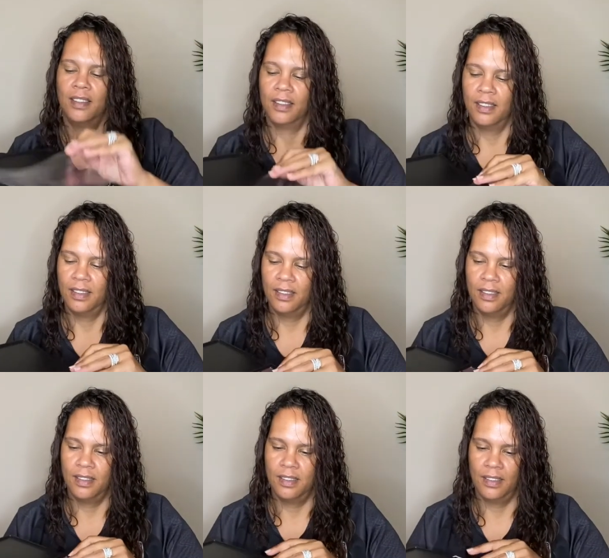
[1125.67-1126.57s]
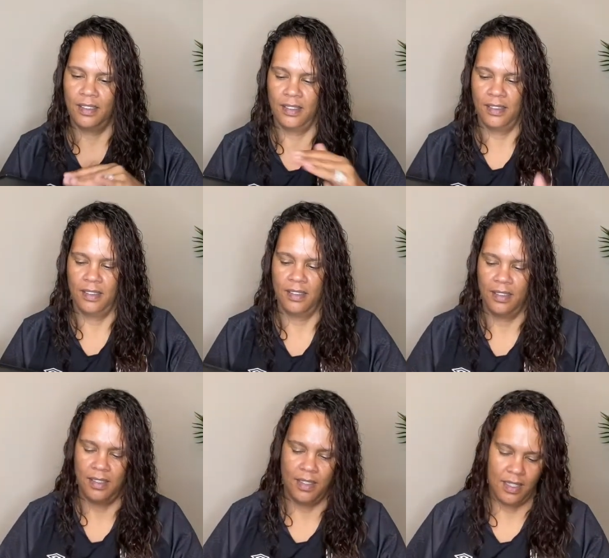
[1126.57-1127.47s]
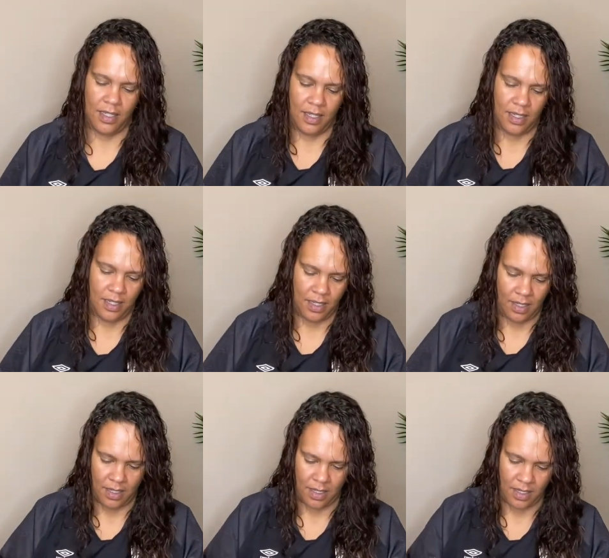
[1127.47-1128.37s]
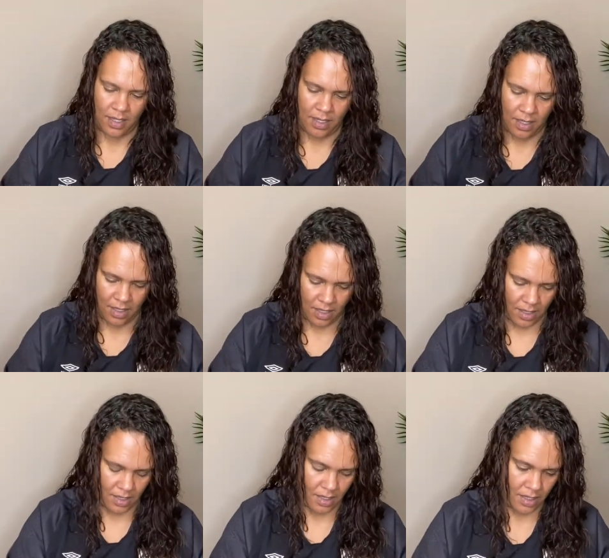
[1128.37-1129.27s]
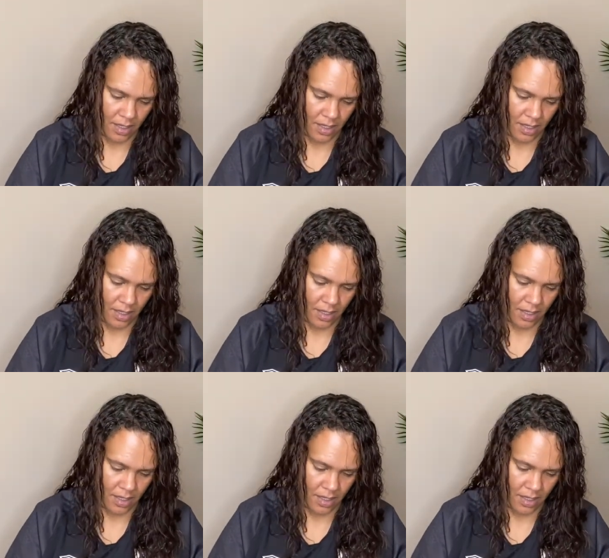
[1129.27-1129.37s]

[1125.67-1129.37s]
(silence)